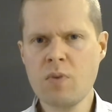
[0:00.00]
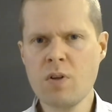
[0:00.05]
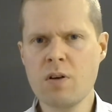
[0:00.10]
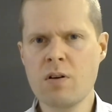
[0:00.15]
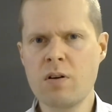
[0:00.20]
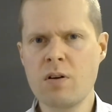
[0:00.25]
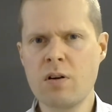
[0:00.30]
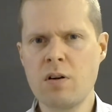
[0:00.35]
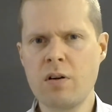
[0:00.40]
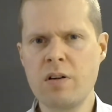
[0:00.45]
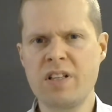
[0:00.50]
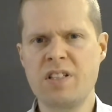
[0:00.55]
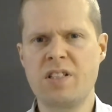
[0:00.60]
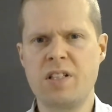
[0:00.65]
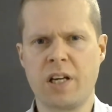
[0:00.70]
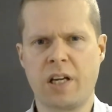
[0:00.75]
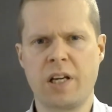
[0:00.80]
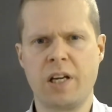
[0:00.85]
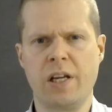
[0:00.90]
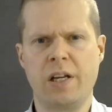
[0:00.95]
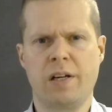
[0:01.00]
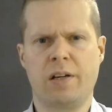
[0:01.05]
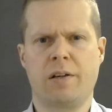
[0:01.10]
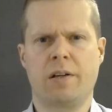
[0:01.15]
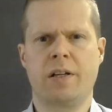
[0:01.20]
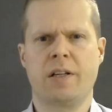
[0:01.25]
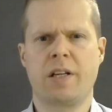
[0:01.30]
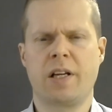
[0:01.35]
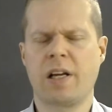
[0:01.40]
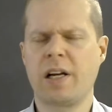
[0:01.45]
is
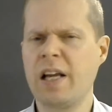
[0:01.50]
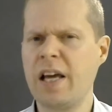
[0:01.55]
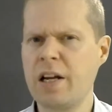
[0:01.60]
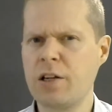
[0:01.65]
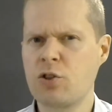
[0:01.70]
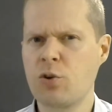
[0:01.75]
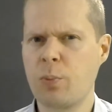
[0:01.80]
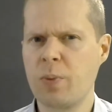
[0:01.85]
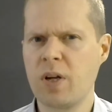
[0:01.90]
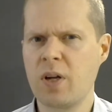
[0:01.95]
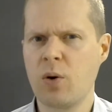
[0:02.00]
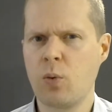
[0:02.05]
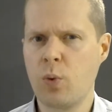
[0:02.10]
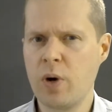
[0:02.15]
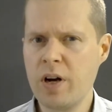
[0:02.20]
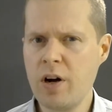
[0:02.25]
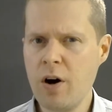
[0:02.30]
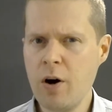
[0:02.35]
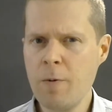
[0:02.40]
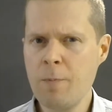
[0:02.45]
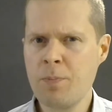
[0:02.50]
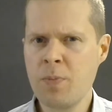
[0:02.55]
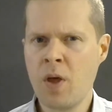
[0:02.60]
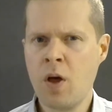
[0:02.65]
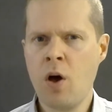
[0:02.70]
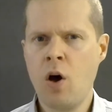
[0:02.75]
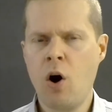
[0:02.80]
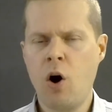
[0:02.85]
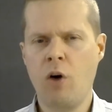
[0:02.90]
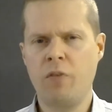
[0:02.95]
declared to be a winner
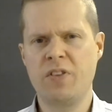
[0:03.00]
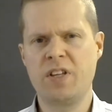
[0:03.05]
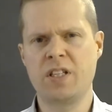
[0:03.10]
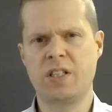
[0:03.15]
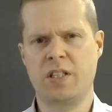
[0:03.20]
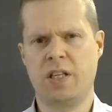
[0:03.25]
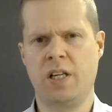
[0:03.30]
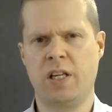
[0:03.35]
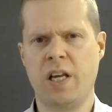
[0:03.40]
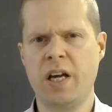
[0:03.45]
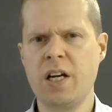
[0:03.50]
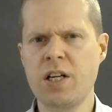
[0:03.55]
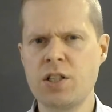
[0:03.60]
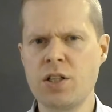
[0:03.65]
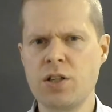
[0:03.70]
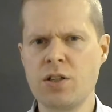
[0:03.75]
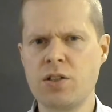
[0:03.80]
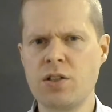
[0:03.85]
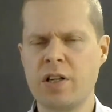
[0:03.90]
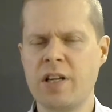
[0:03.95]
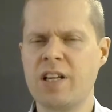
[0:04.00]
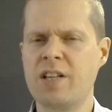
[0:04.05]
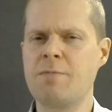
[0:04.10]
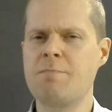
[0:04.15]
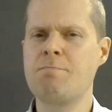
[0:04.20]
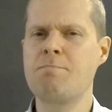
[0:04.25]
of these elections, it